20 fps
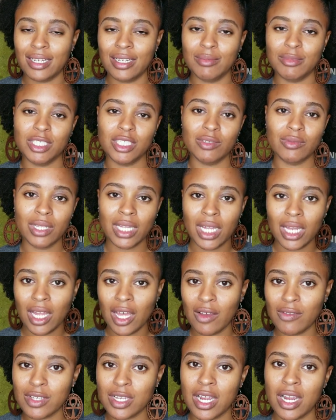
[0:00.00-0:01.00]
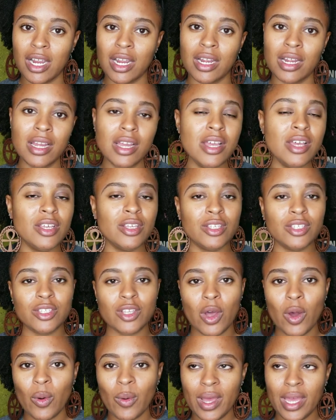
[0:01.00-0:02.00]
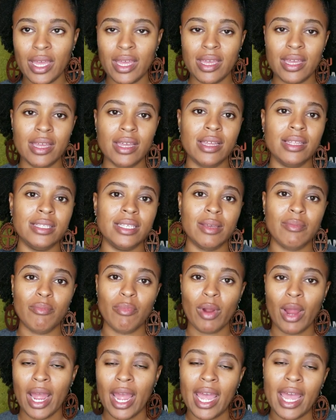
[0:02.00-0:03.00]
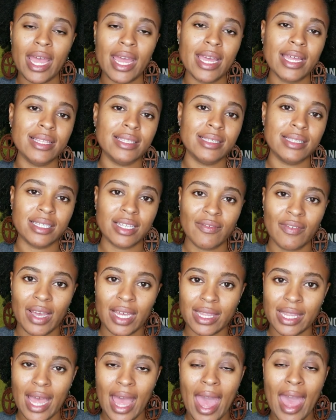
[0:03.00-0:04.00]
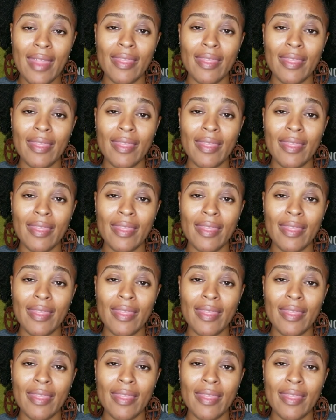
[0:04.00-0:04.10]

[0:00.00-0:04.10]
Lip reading: She really loves her sew-ins and braids and stuff like that.